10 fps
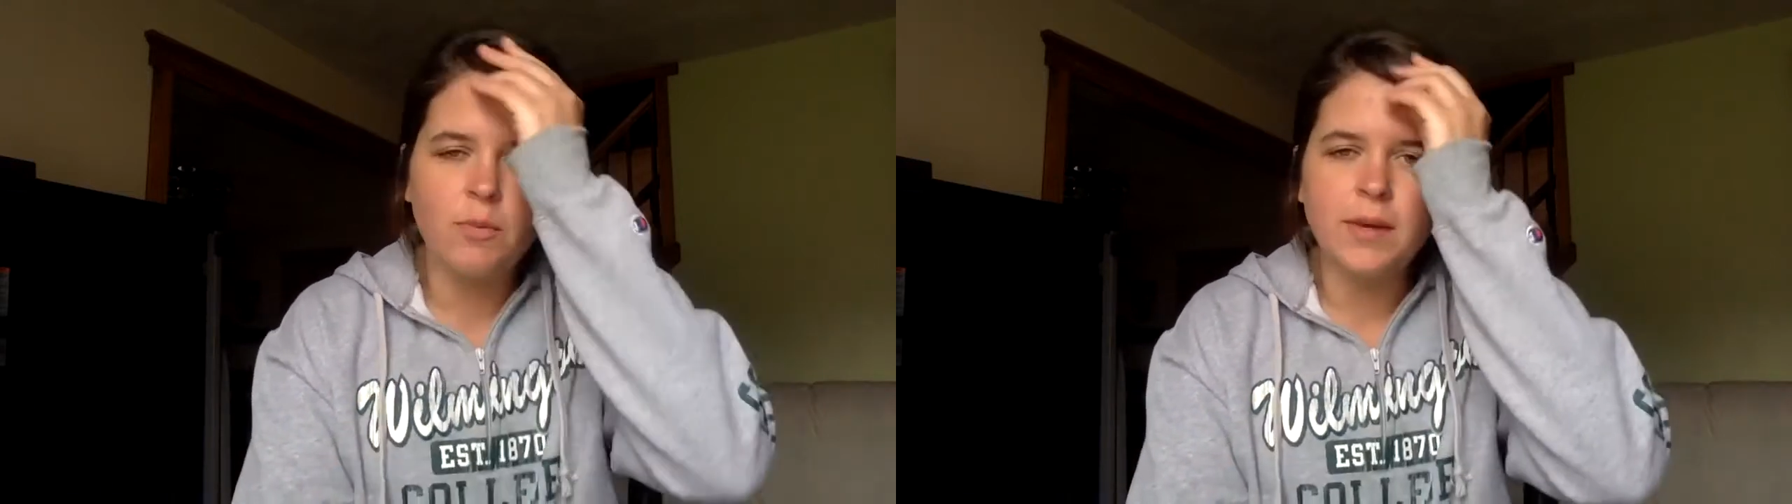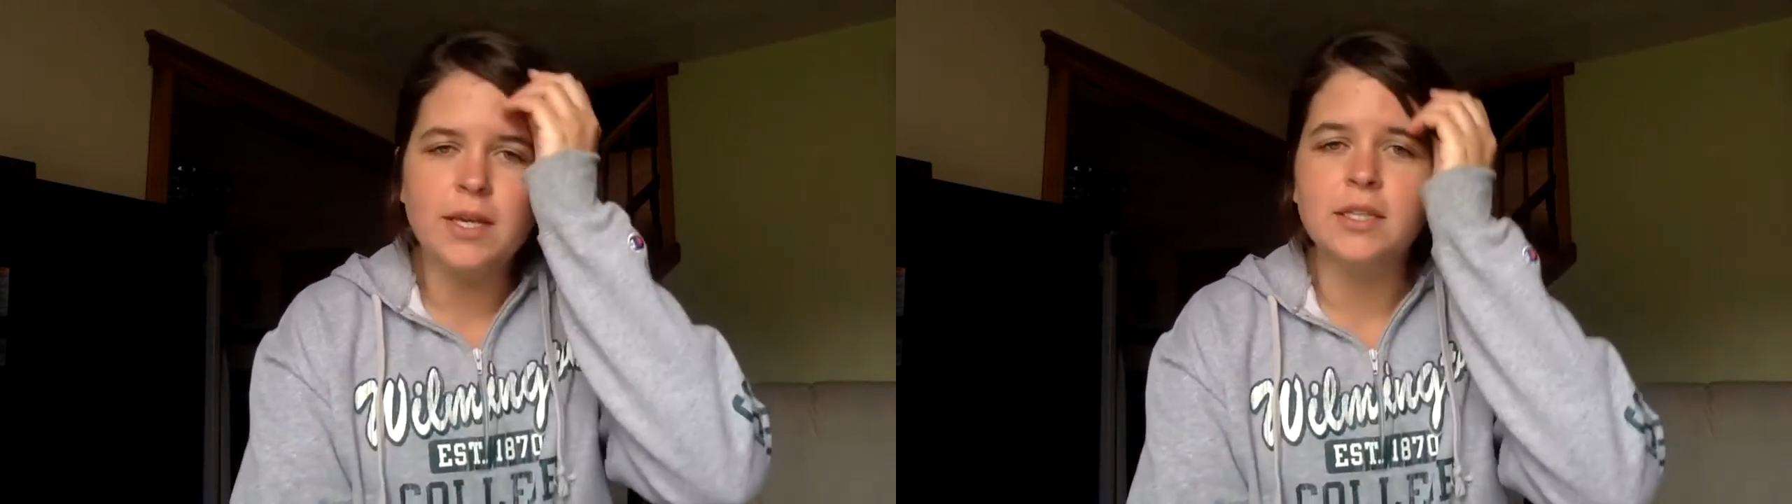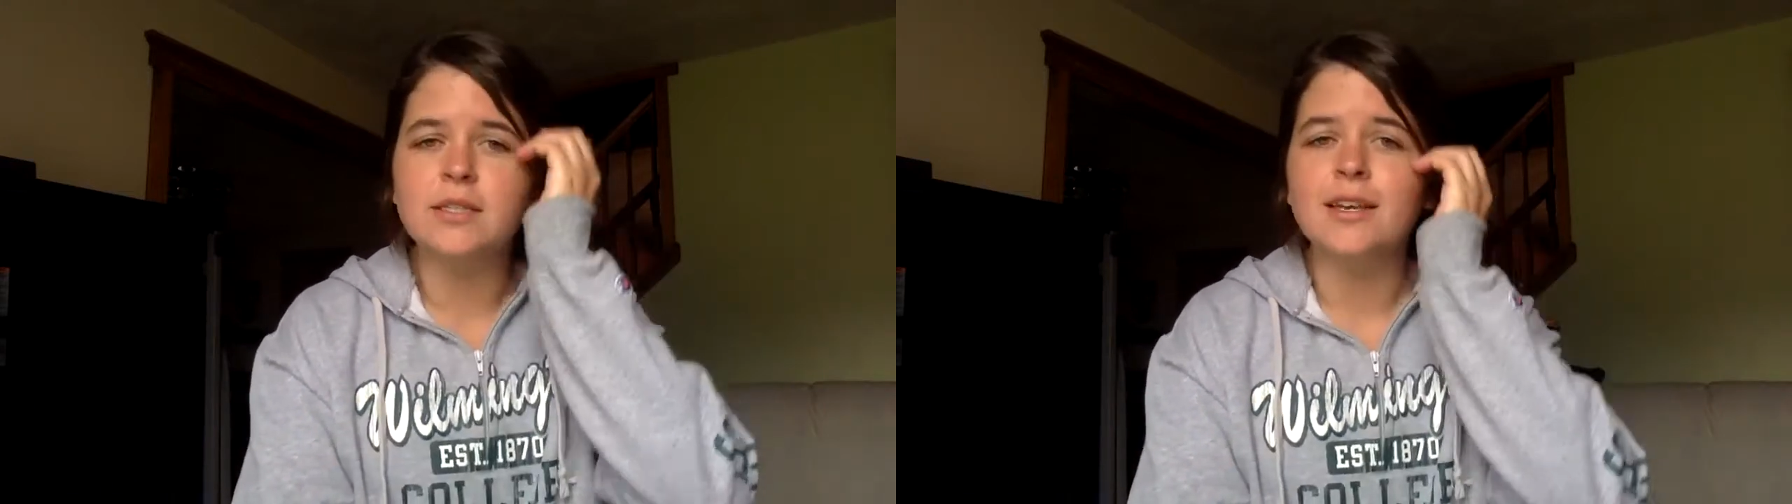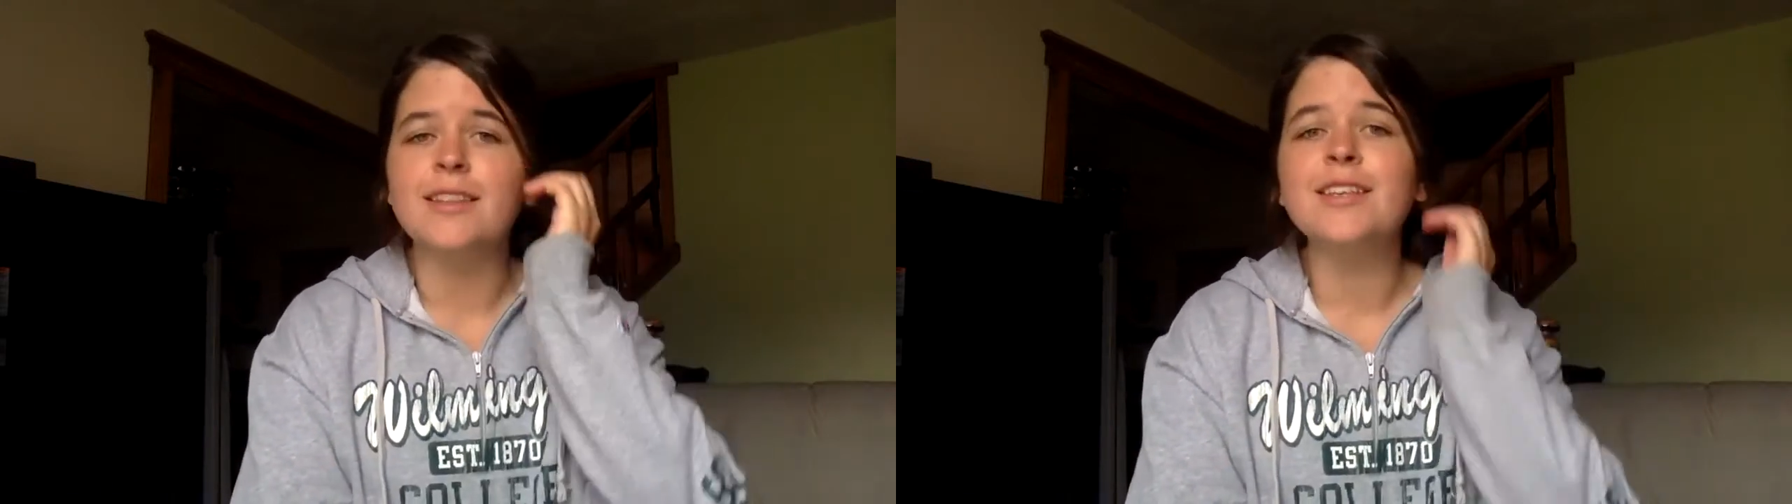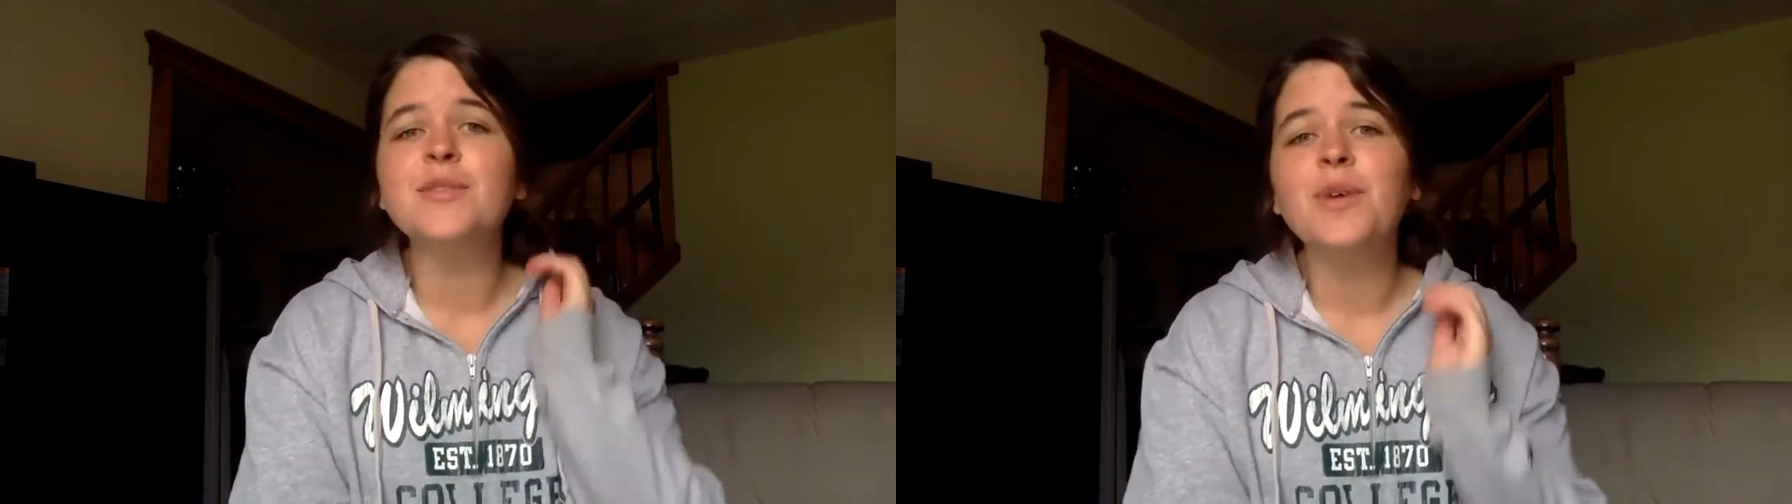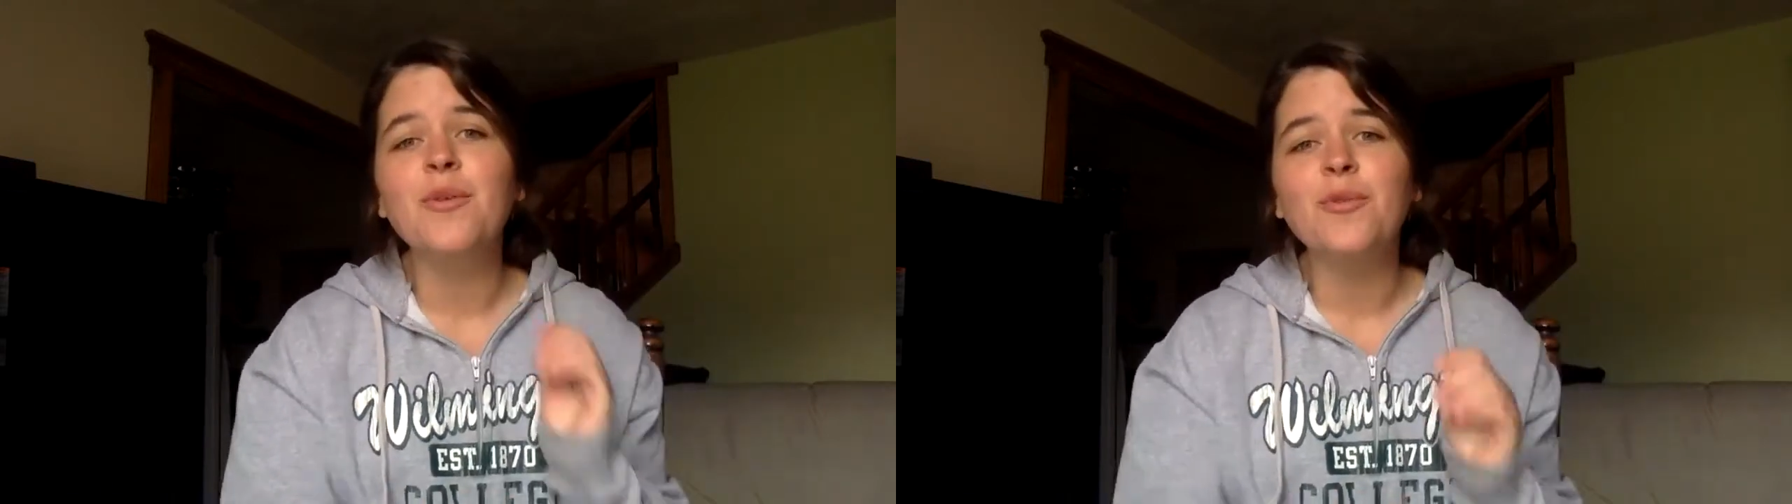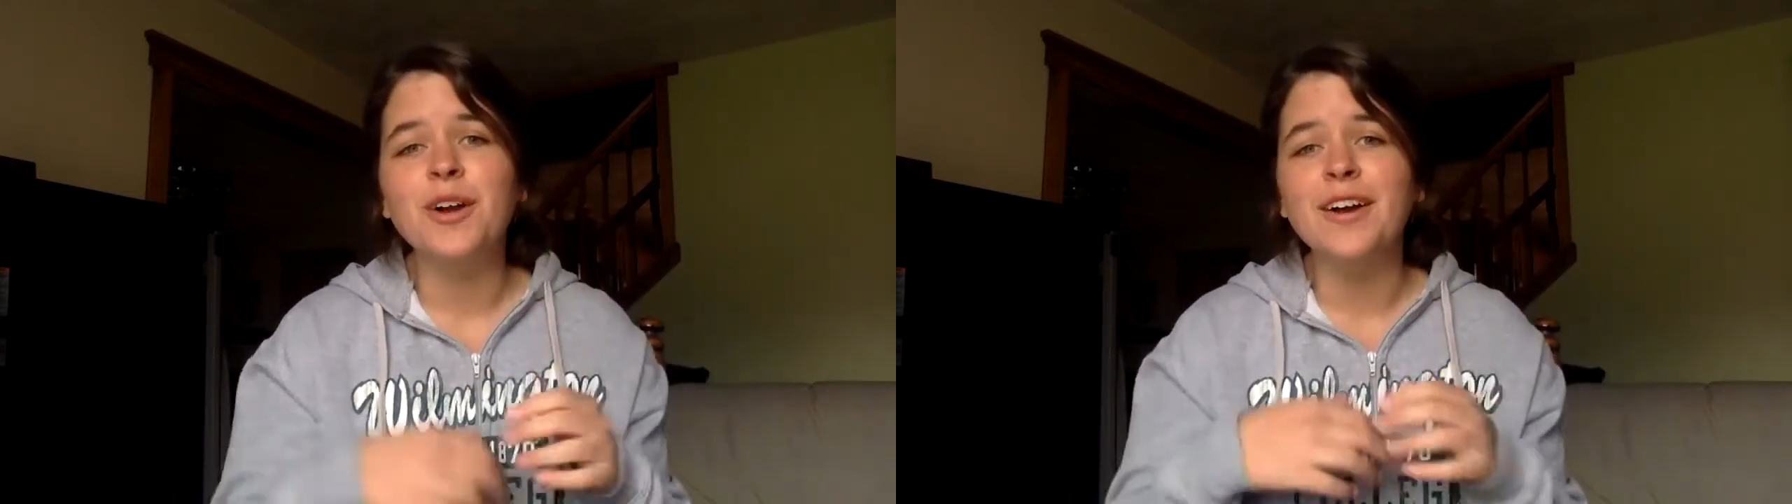because in this one we're